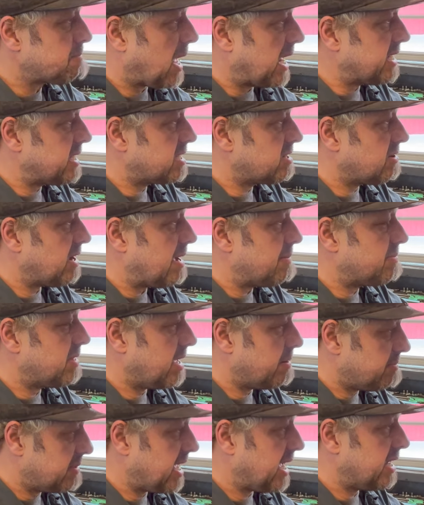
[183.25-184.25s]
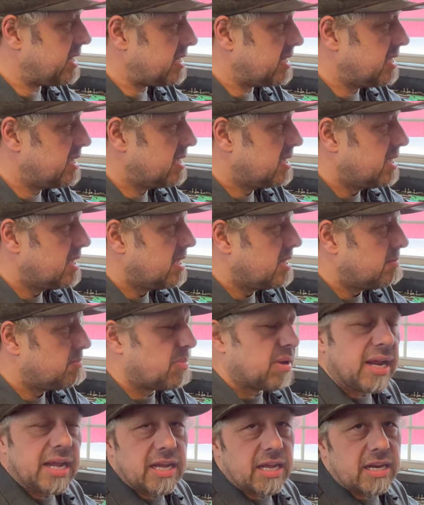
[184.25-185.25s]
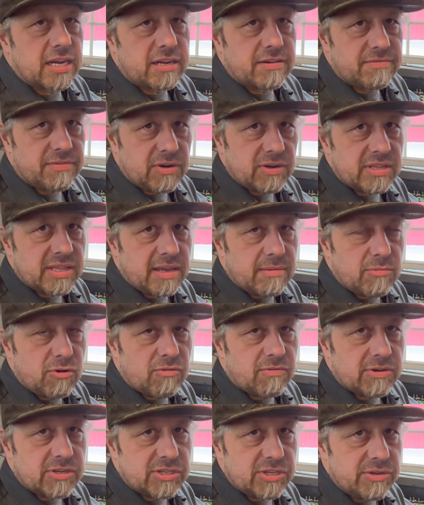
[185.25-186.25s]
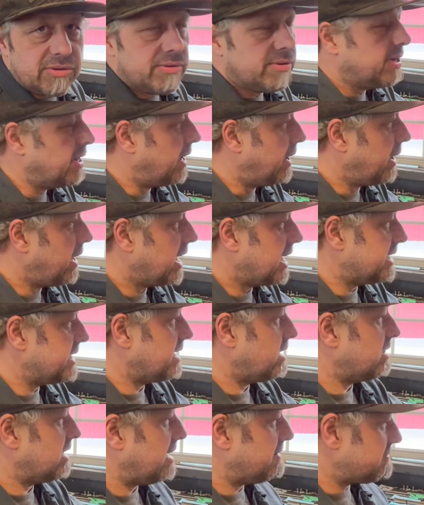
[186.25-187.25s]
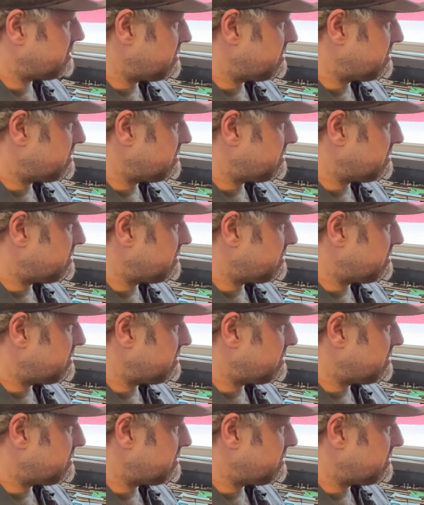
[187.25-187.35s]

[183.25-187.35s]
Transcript: I didn't grab them yet, but I got to convert them over too, and they'll have